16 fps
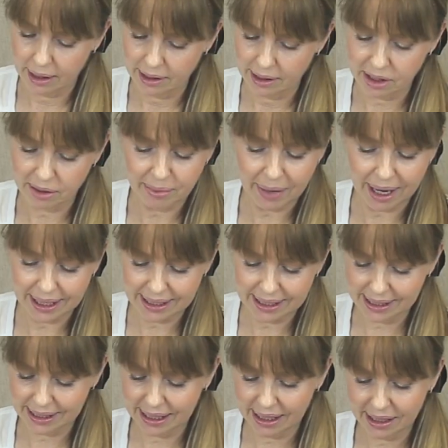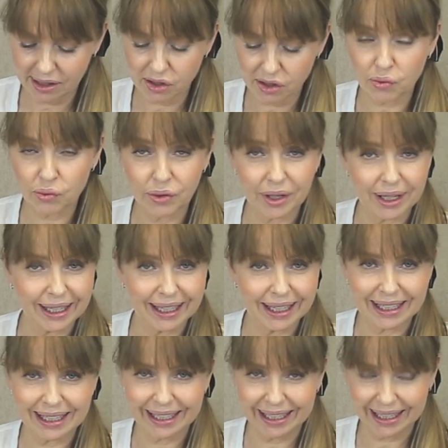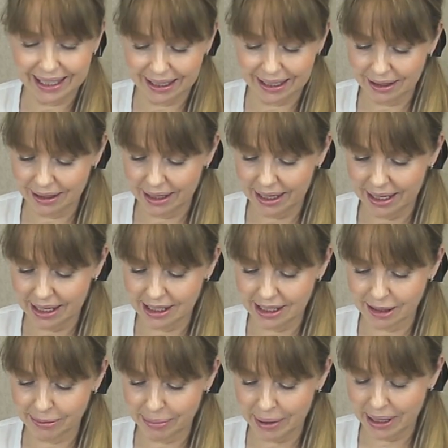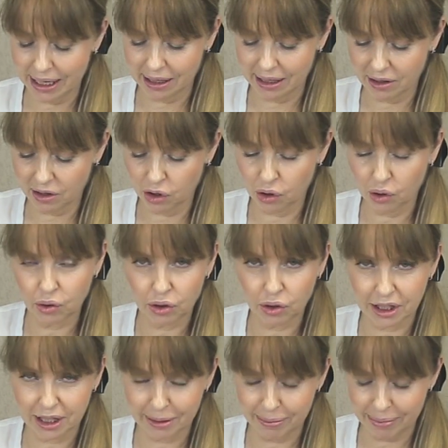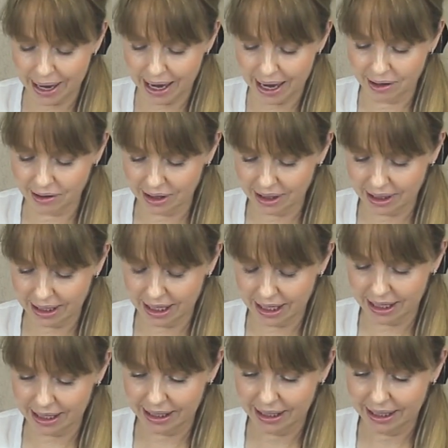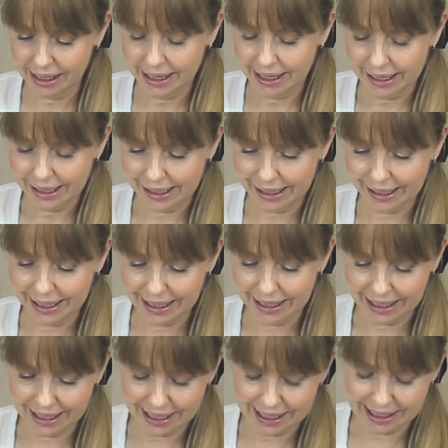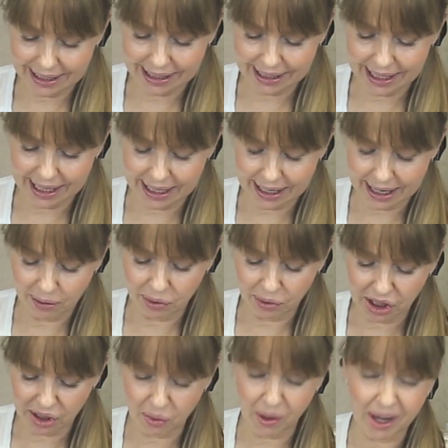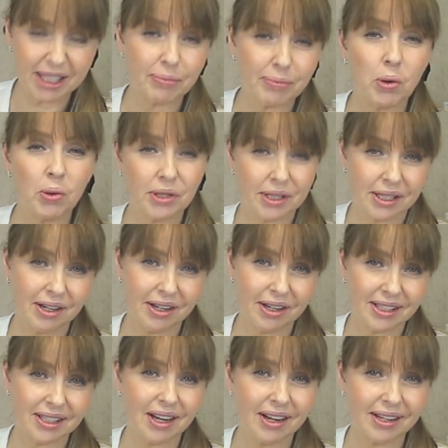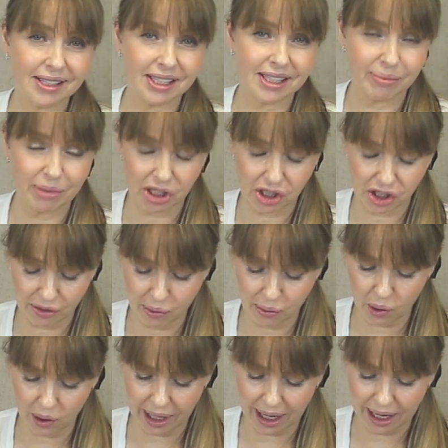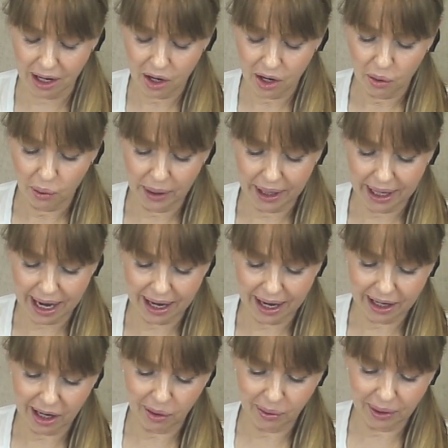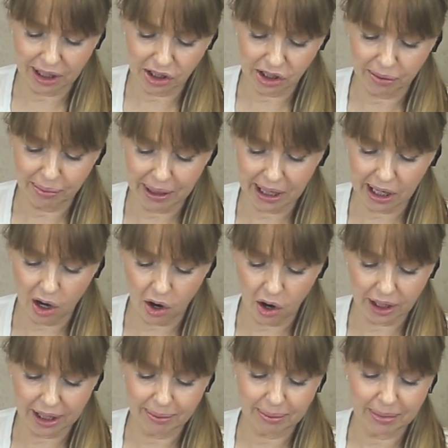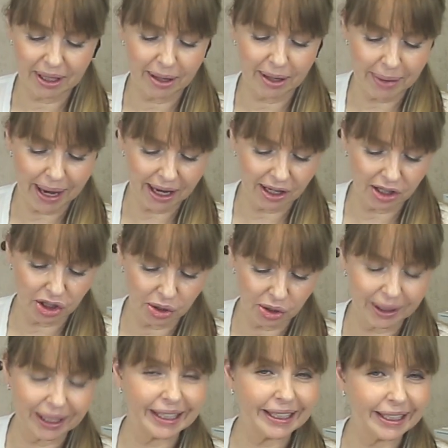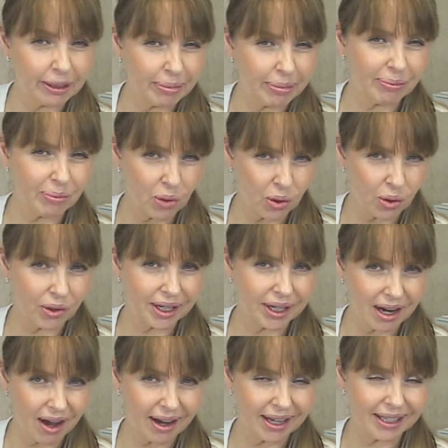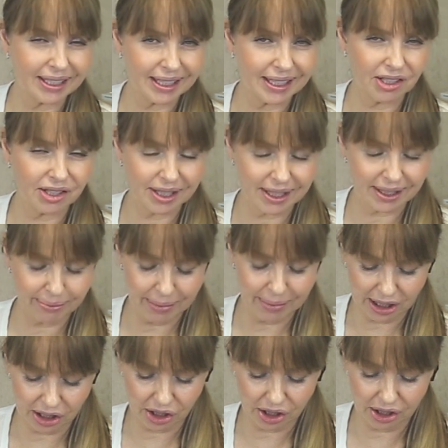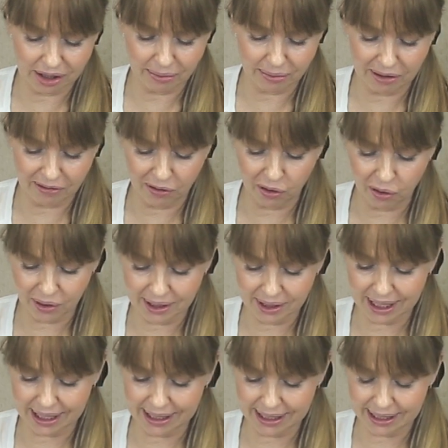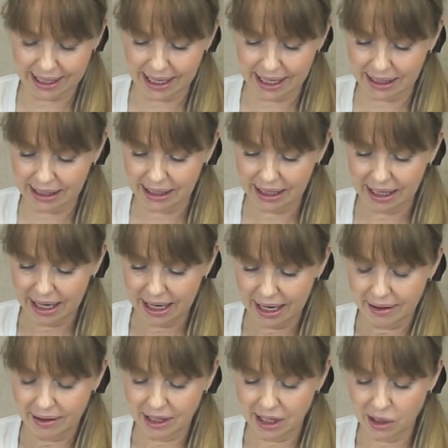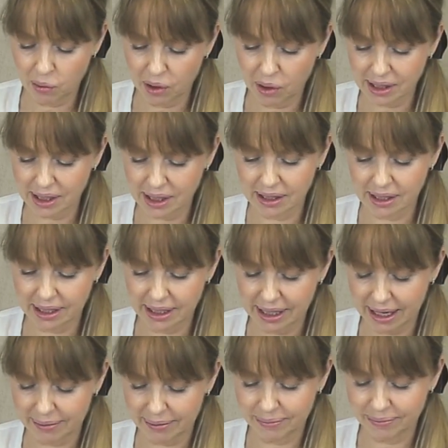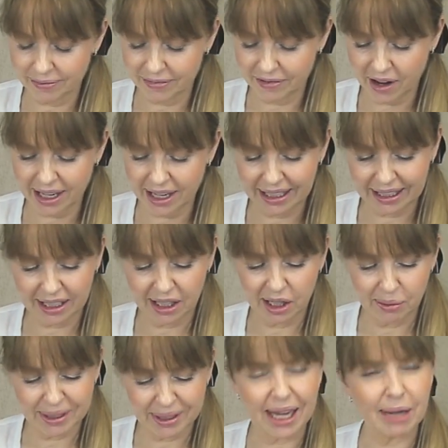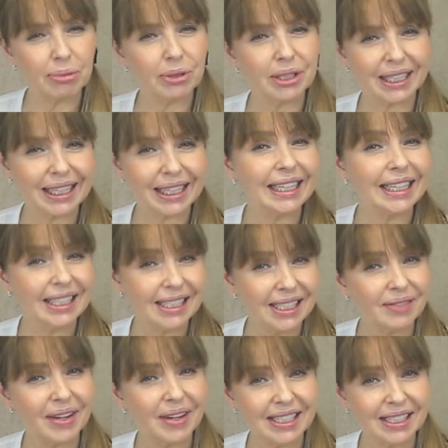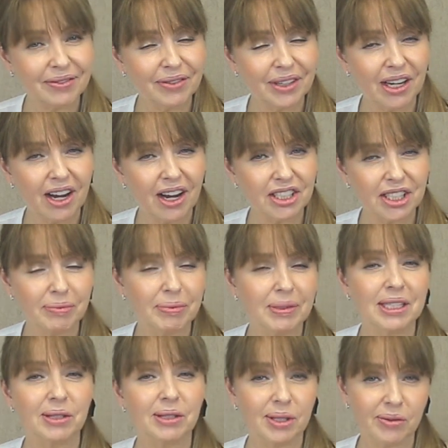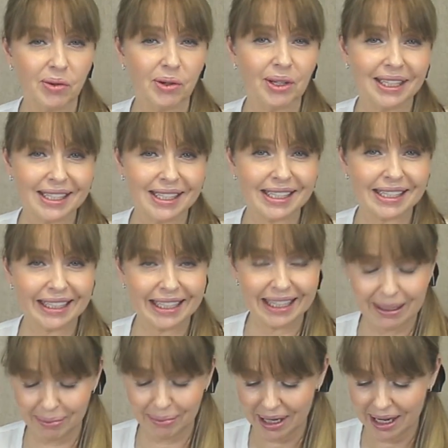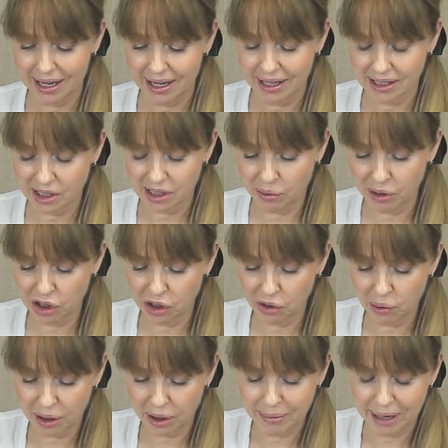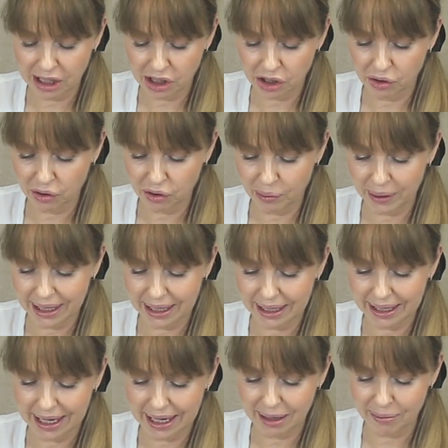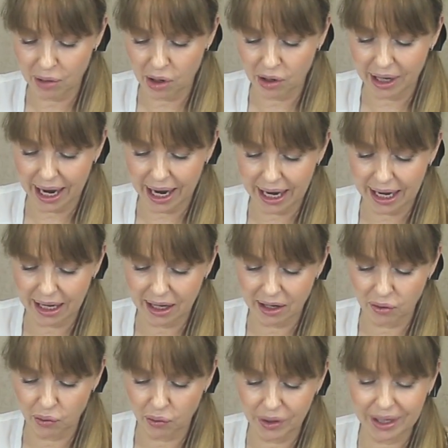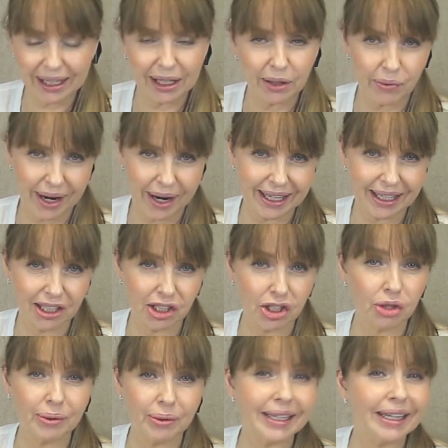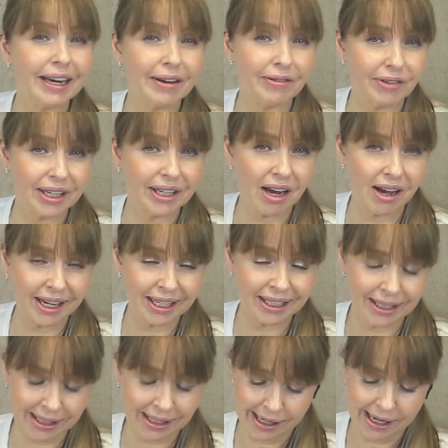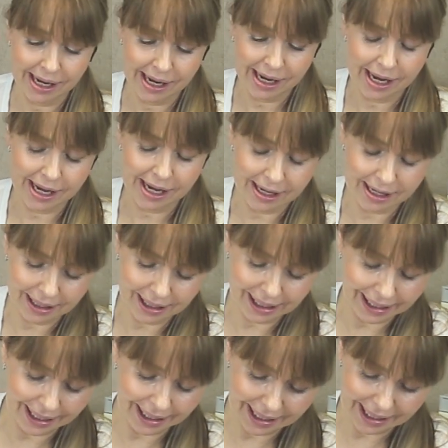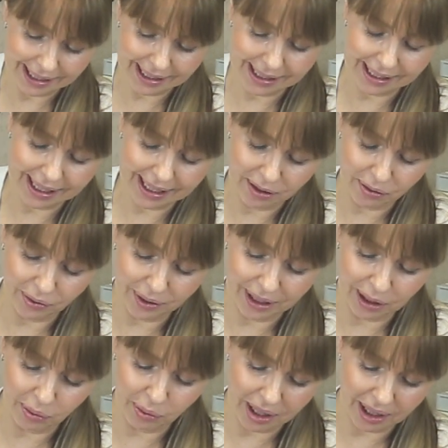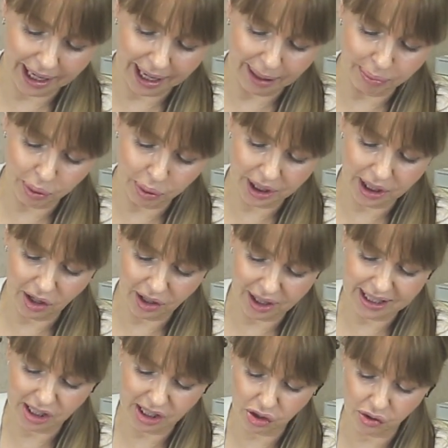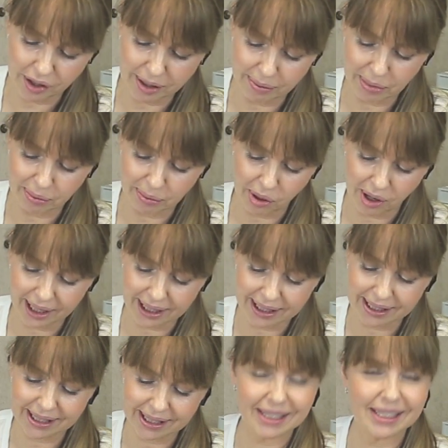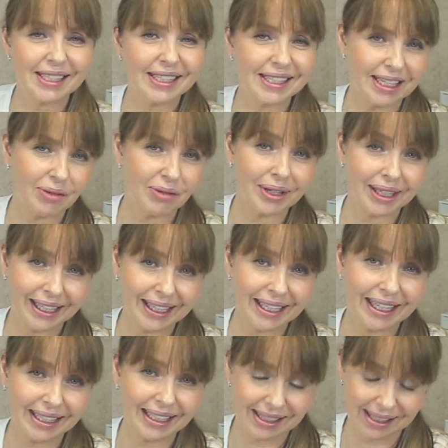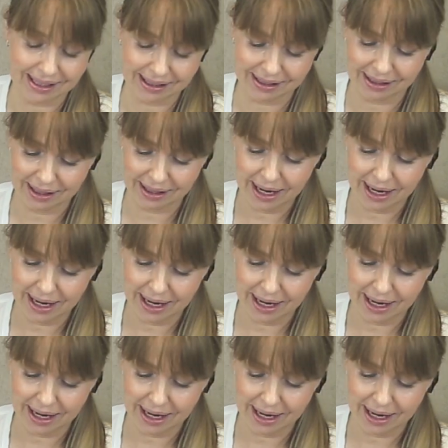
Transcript: So Micah's skin is really clean. He's been good about cleaning his skin, and which is why his pore size is much smaller. We are going to be on him about doing a little bit more at night. He just mentioned before, as I said, that that he wasn't finding that he was able to clean his face every night just because he was falling asleep. So we do want to make sure that we can get him on a really regular, doing it every night, cleaning his skin really well and putting on his treatment products because his skin really needs it.